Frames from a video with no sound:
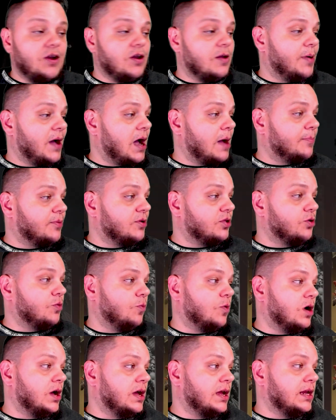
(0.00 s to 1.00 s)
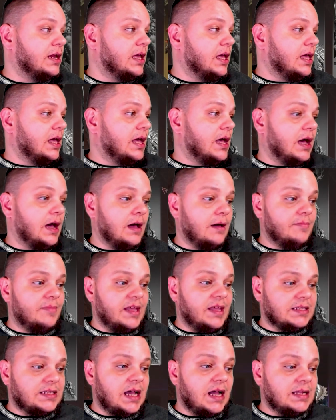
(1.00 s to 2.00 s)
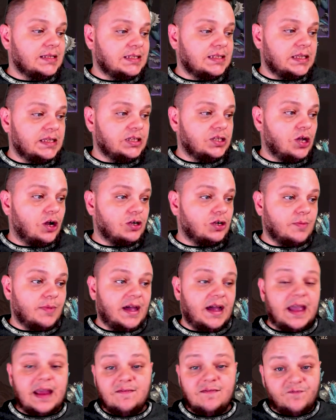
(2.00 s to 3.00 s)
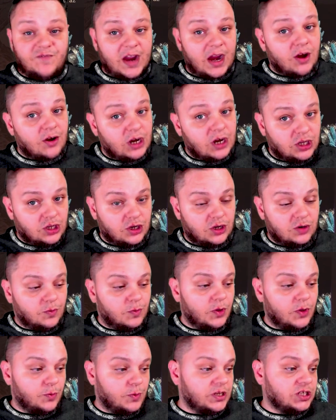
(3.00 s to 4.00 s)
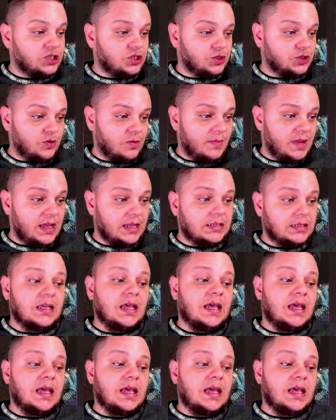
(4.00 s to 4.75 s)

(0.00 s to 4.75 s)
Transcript: popular one that's constantly talked about and very good with Witcher's Remains